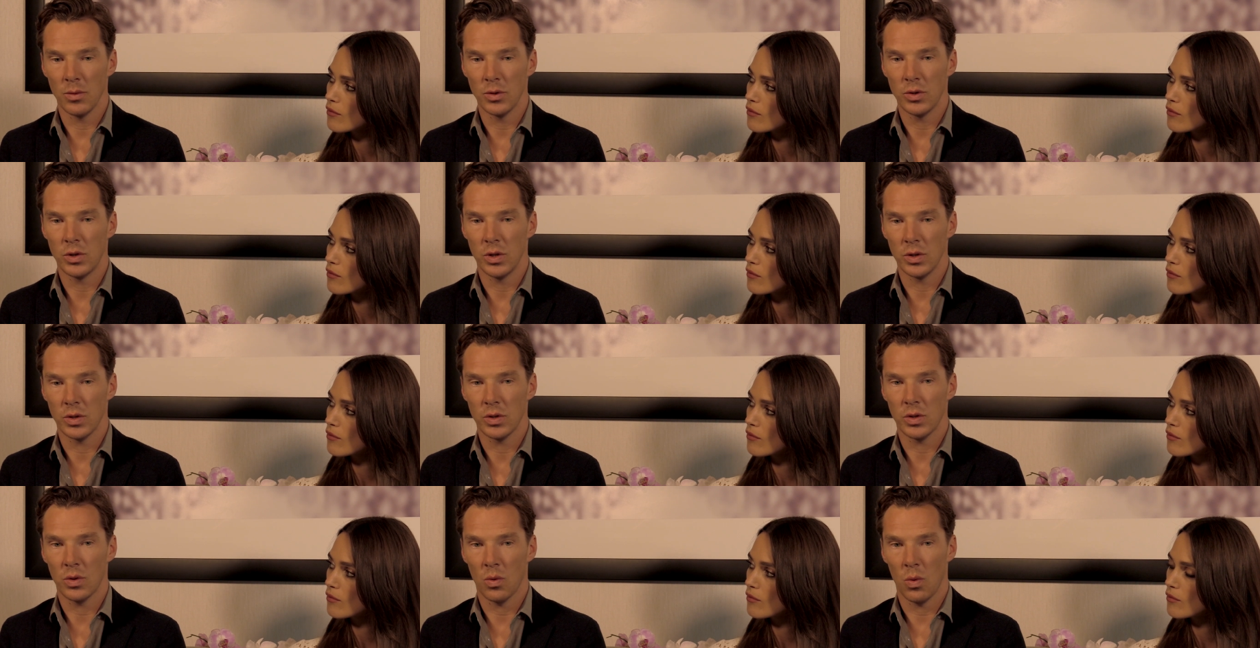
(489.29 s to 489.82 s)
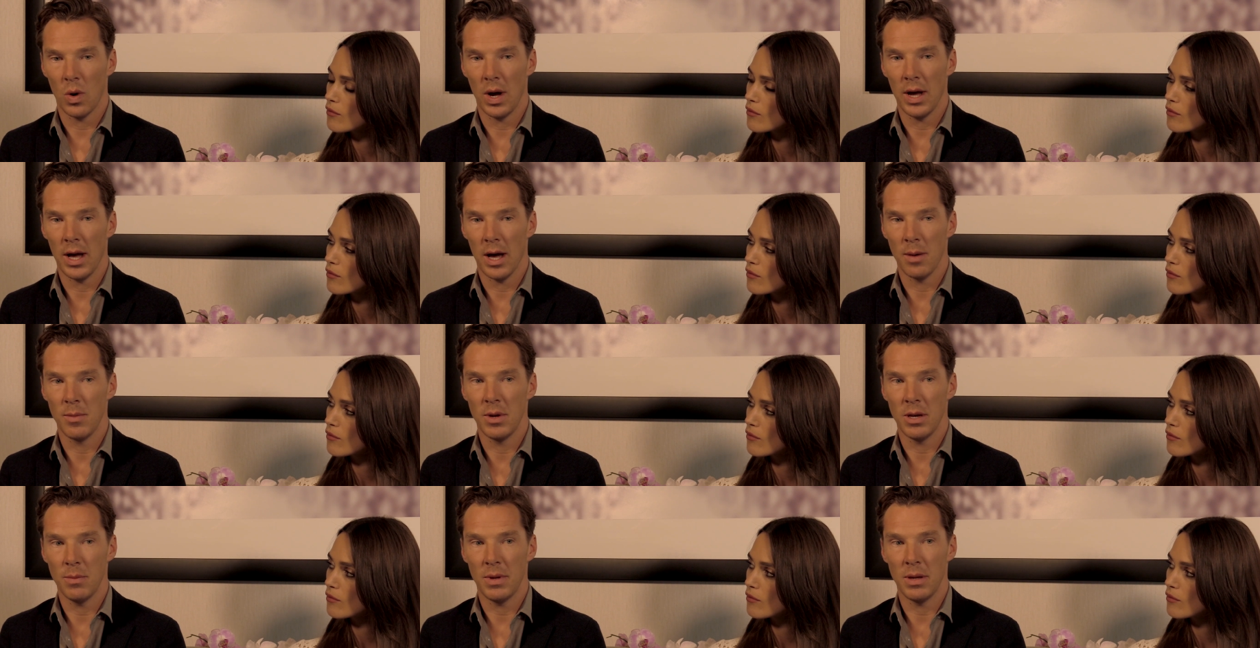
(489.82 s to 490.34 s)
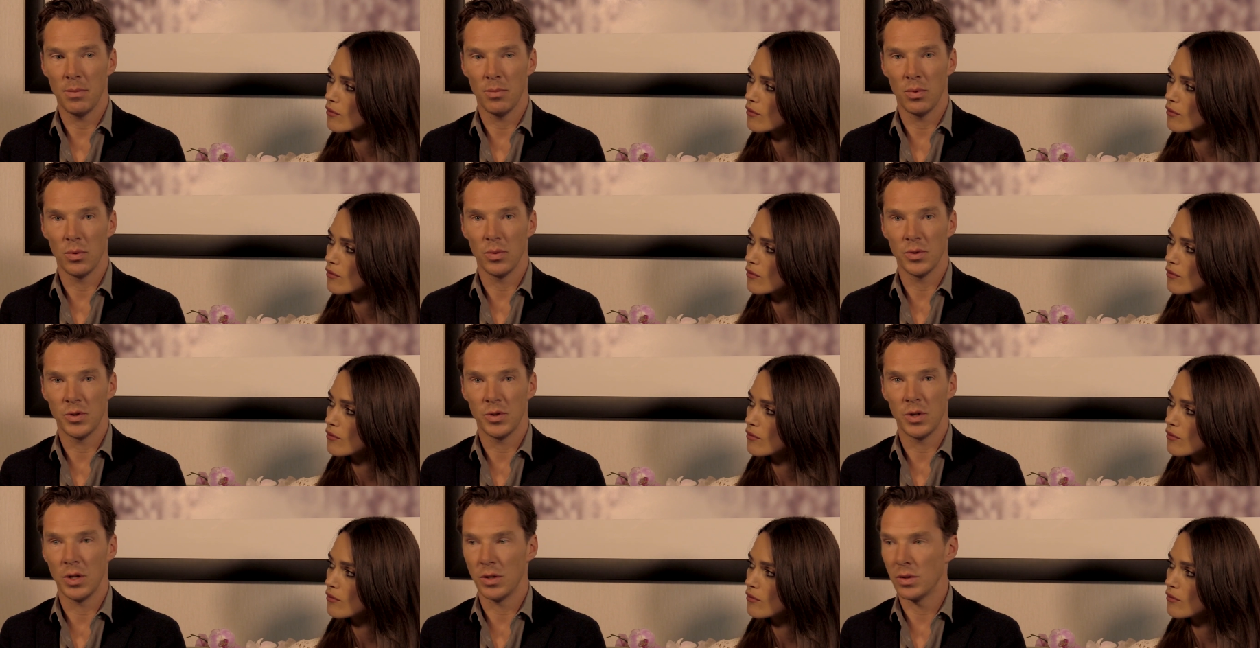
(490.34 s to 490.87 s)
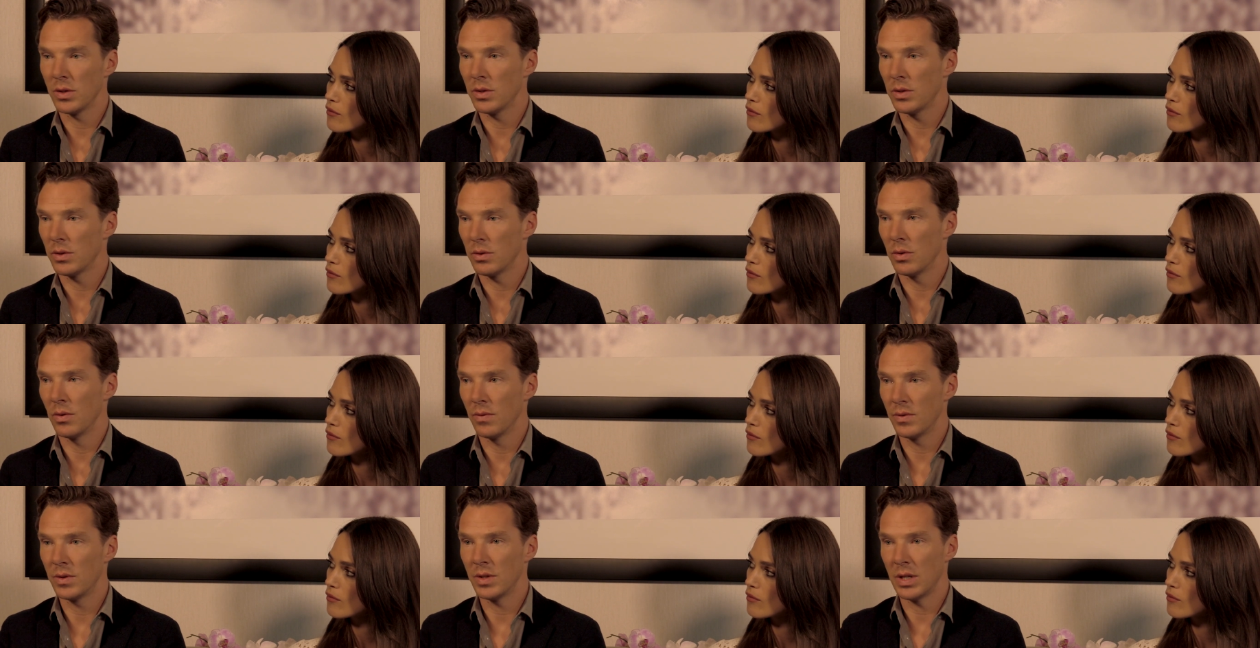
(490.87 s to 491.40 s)
Speaker 1: was just quite how many people
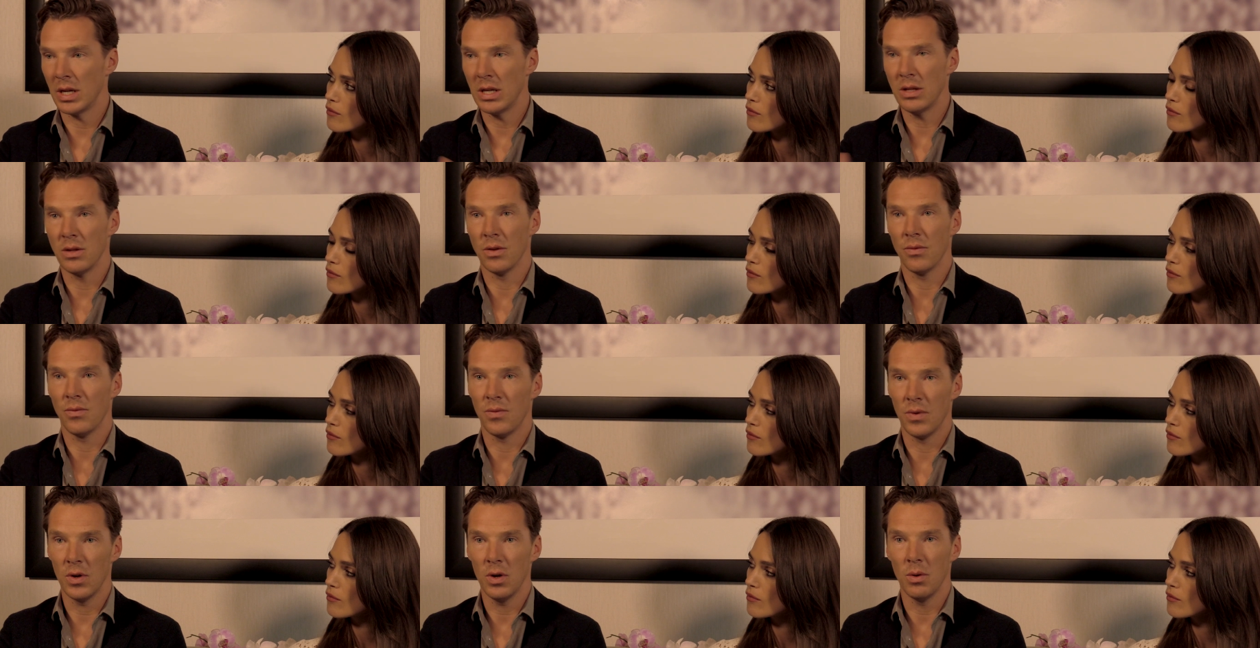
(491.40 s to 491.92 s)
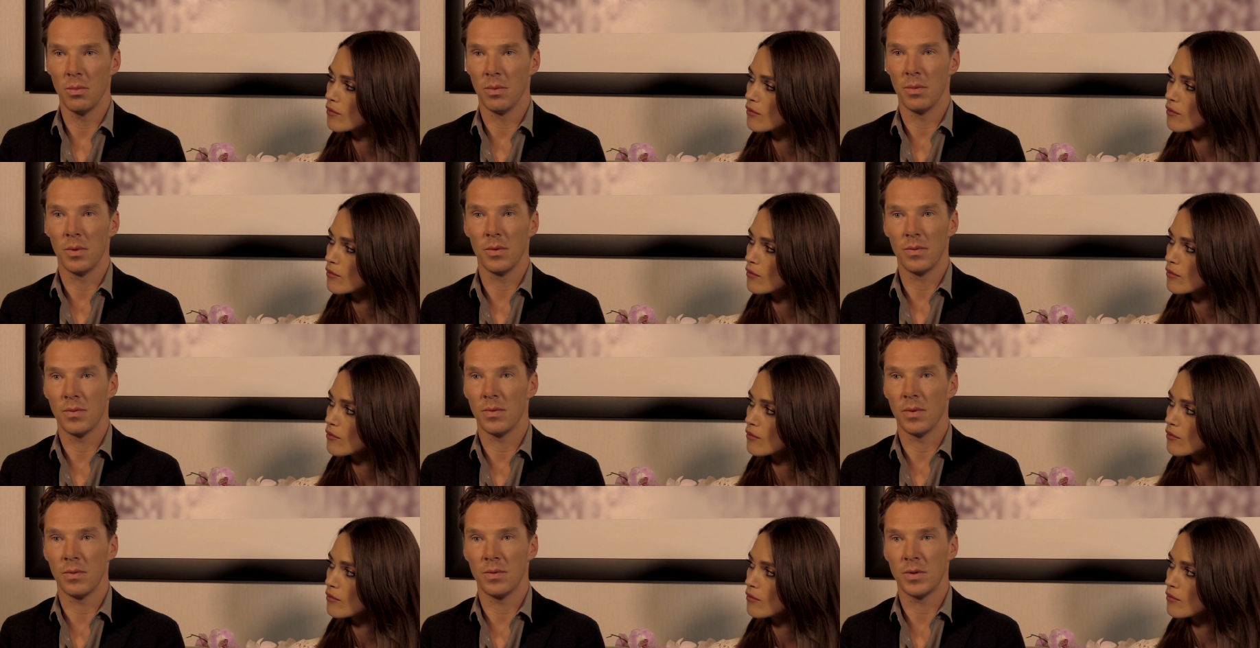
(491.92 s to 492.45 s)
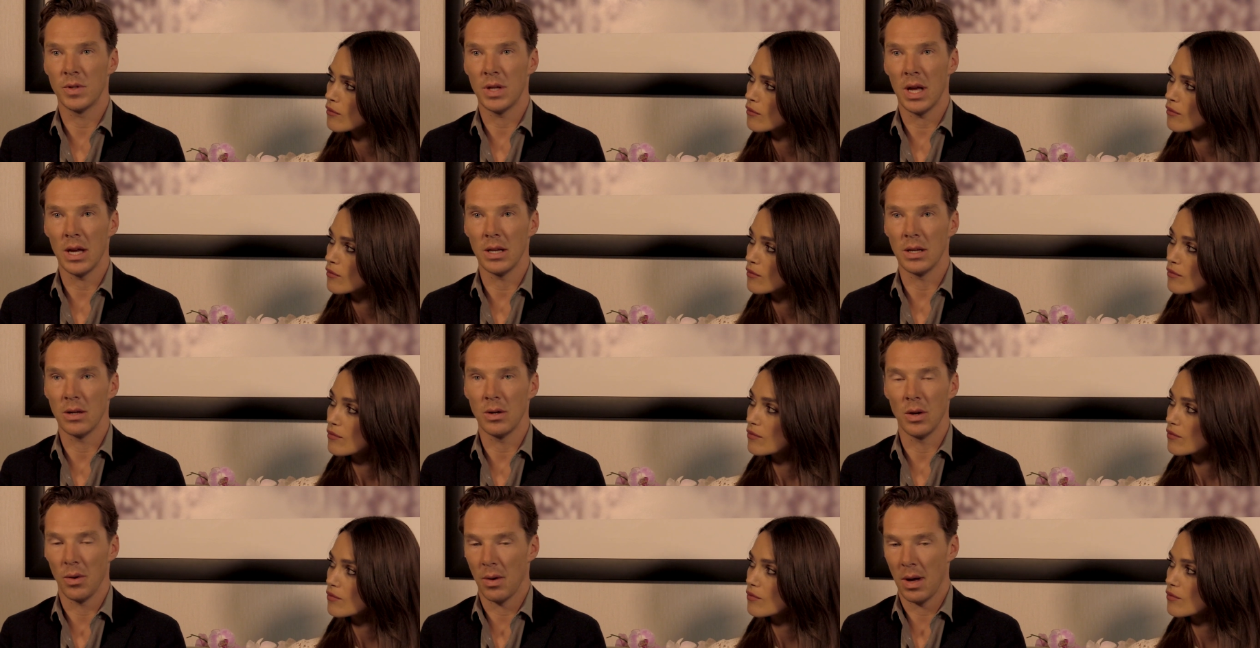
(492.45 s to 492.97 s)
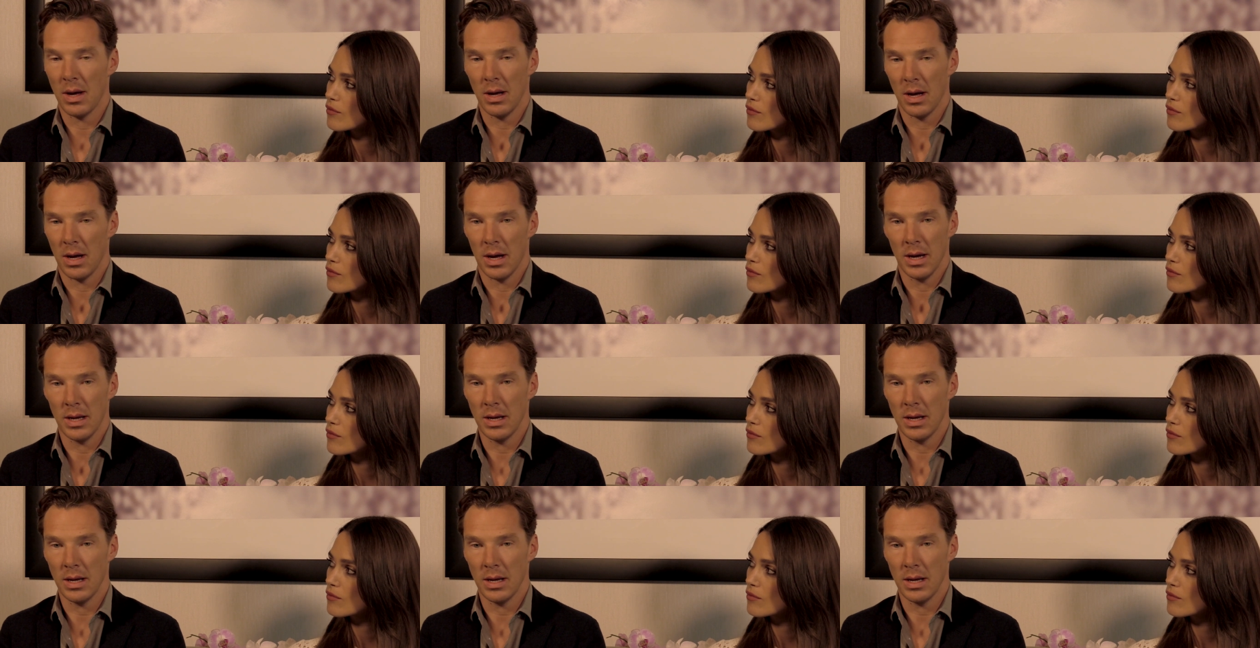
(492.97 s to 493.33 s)
since who've seen the film have, have said, you know, I,